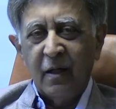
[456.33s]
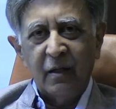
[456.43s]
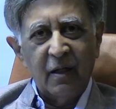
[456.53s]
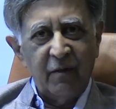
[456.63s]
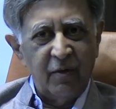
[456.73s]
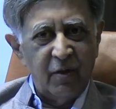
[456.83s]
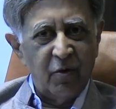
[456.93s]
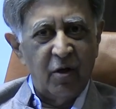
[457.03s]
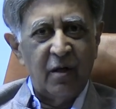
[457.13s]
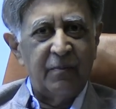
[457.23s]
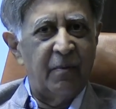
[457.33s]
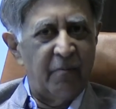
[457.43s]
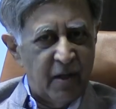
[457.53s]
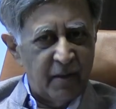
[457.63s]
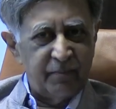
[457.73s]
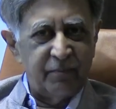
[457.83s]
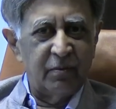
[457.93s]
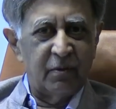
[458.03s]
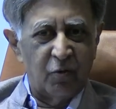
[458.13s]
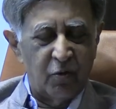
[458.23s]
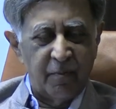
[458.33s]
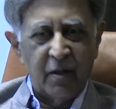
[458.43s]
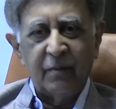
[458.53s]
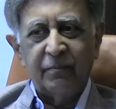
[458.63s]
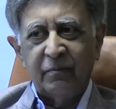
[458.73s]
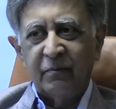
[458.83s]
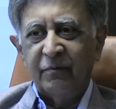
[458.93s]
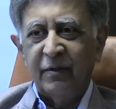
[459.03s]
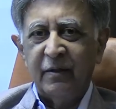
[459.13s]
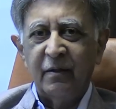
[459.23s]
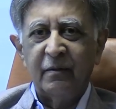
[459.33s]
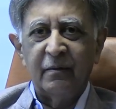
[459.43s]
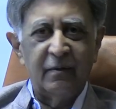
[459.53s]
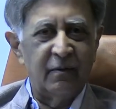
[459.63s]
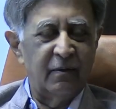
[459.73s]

and then we draw up a map, road map, with the